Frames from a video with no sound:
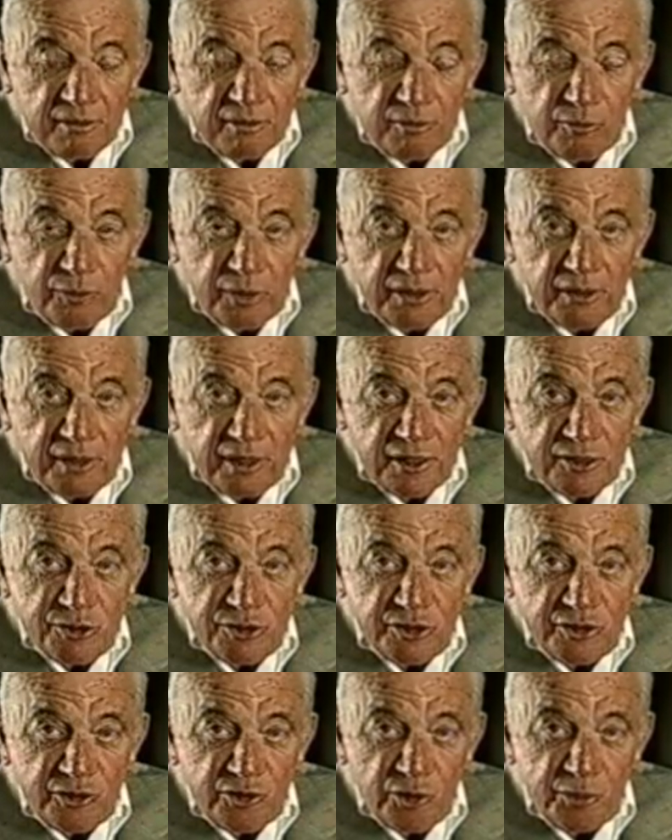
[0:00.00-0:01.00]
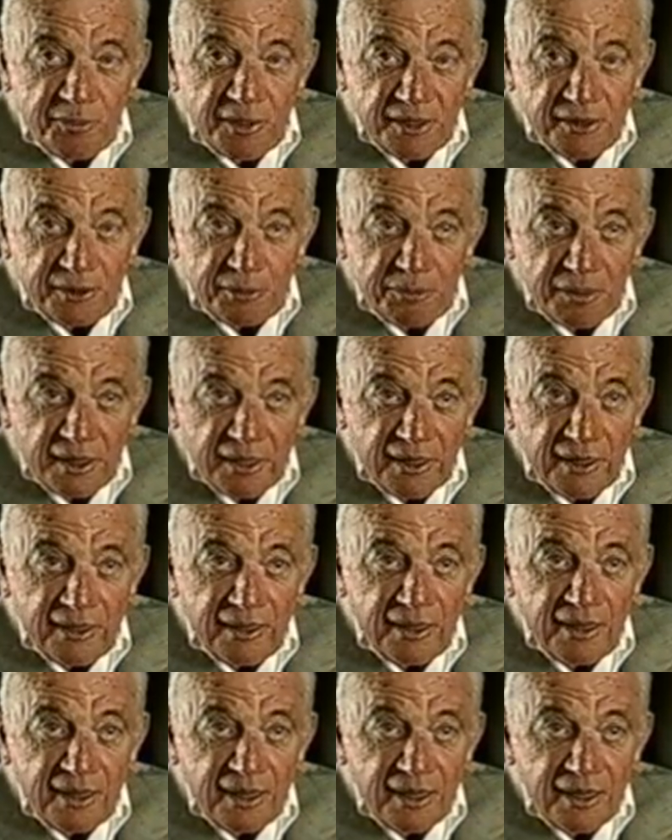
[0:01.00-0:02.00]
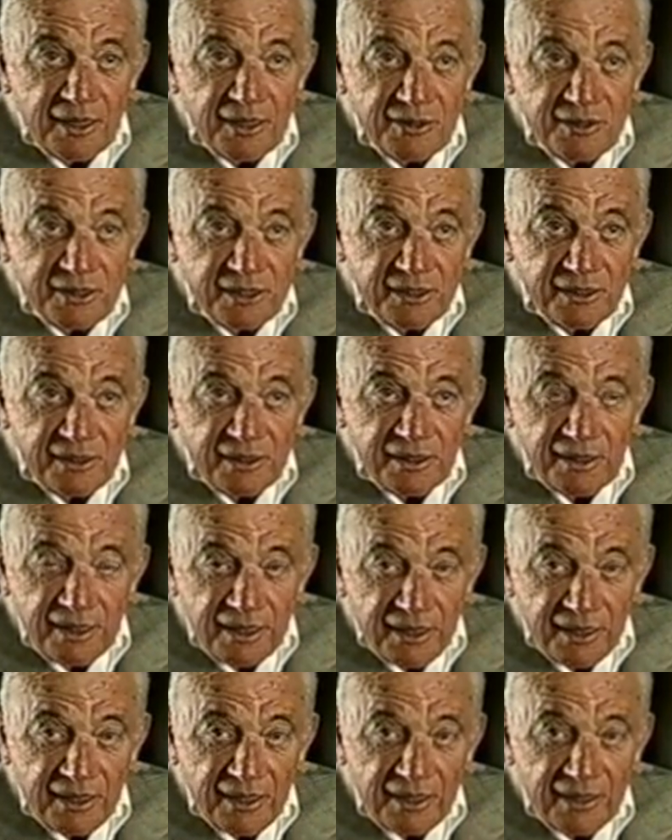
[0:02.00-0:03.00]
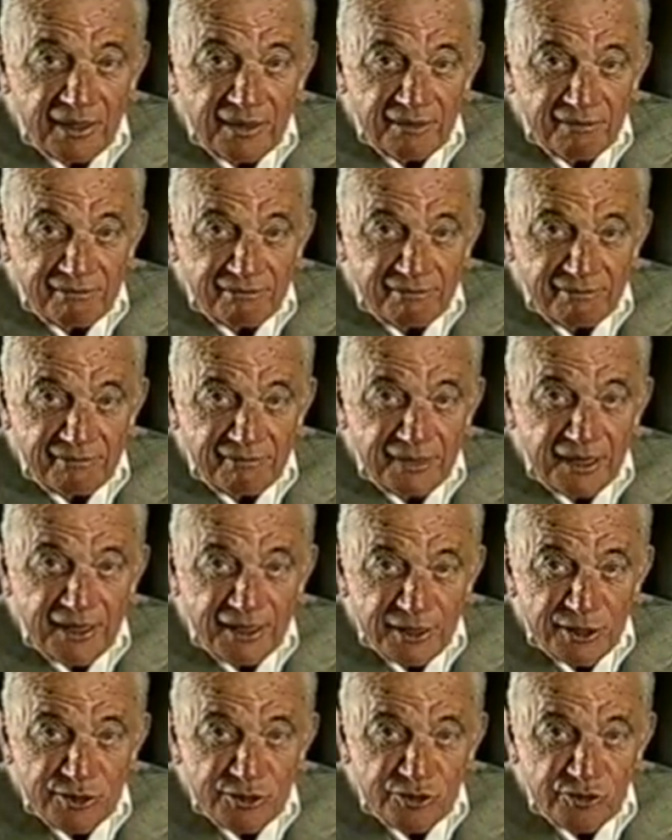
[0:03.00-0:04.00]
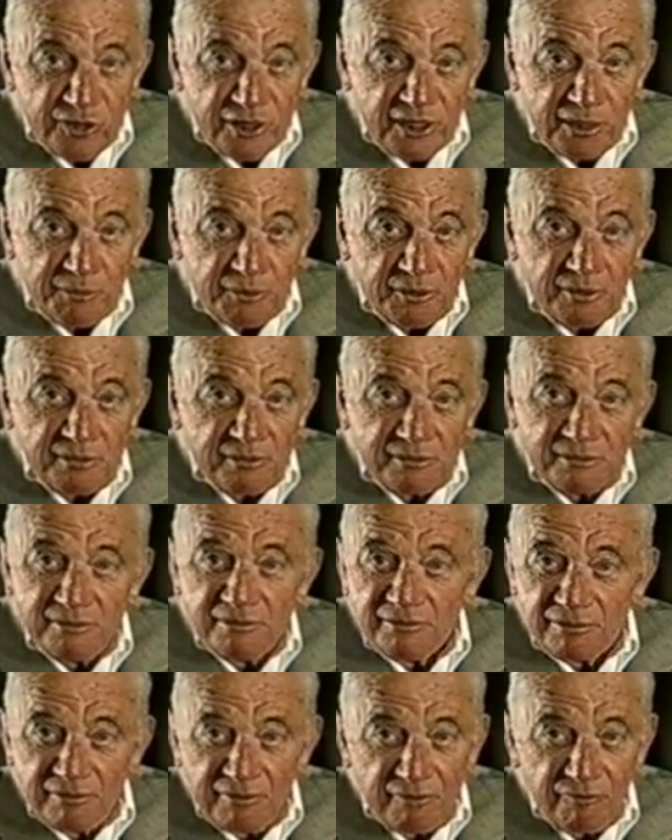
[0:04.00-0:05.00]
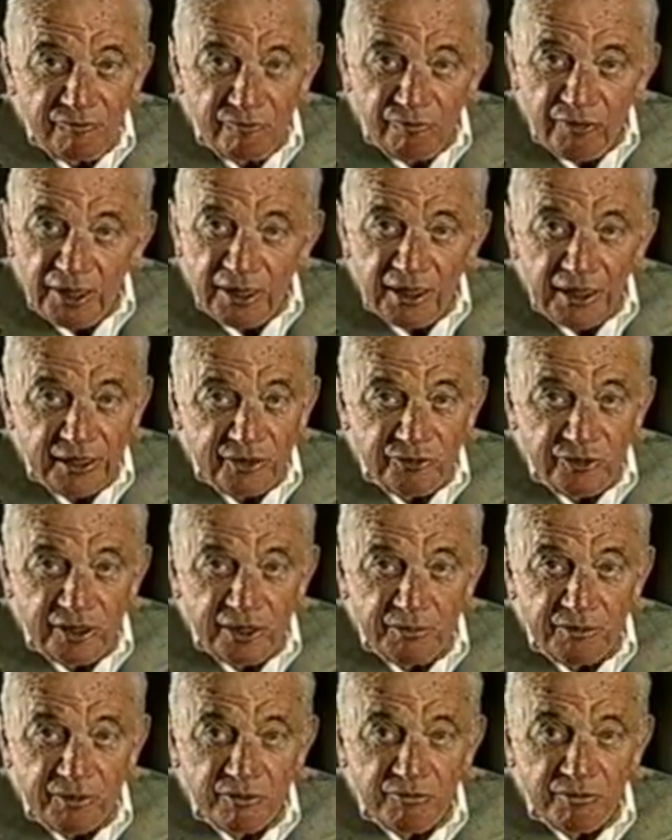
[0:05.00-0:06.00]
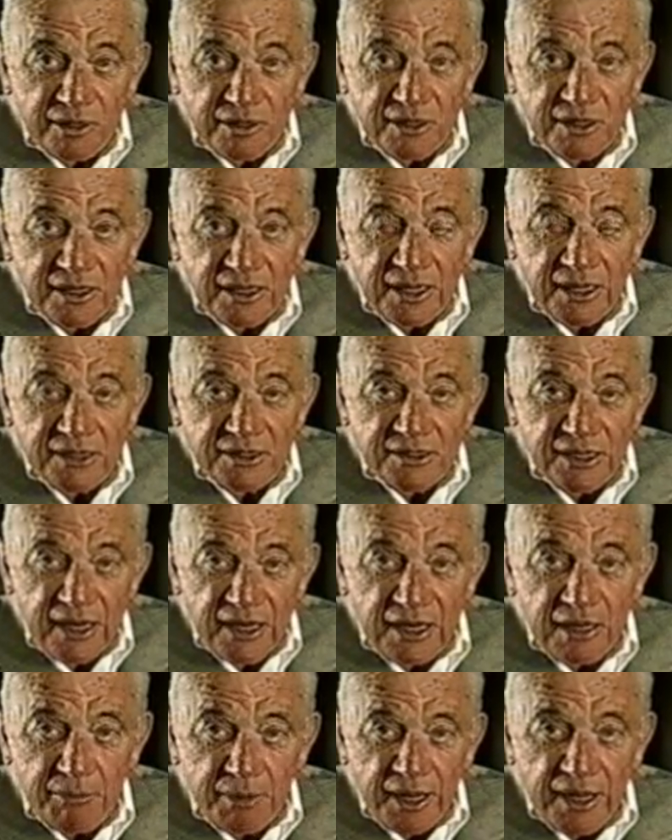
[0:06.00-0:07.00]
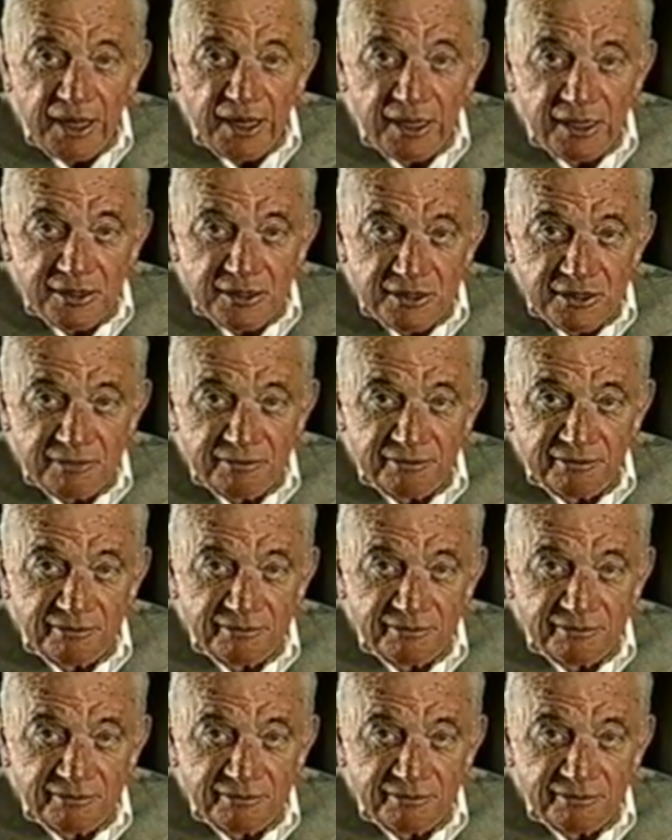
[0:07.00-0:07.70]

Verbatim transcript: The one thing you should know about the plague is that it is treatable, readily treatable with today's antibiotics.